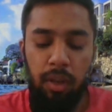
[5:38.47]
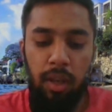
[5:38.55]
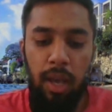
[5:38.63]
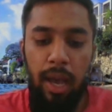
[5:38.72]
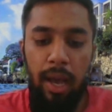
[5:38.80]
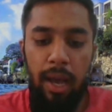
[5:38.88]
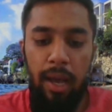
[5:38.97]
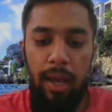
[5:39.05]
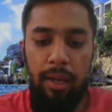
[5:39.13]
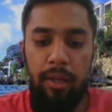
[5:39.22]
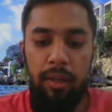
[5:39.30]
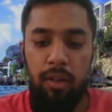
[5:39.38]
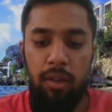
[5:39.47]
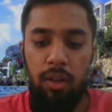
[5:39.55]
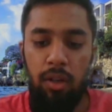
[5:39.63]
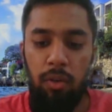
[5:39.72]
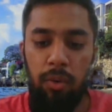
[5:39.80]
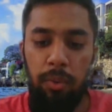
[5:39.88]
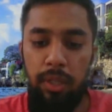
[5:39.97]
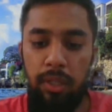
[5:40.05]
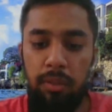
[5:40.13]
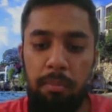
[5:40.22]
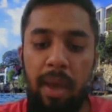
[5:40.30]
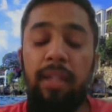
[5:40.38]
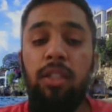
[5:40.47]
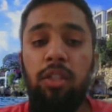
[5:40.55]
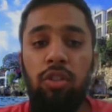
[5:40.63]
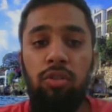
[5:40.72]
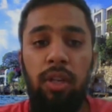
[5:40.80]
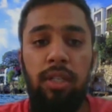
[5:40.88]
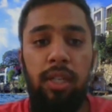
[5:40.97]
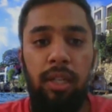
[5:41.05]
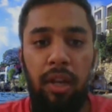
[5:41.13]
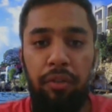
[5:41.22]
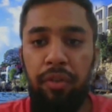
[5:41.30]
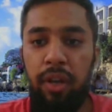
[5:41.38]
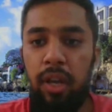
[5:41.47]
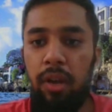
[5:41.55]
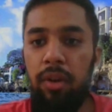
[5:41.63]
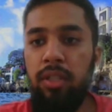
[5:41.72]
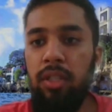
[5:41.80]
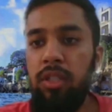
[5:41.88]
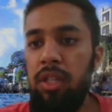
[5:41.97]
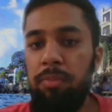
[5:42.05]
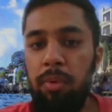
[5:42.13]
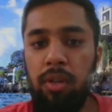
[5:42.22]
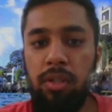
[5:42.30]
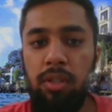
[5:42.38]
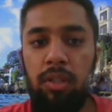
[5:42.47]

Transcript: and we would mentor students in different areas such as personal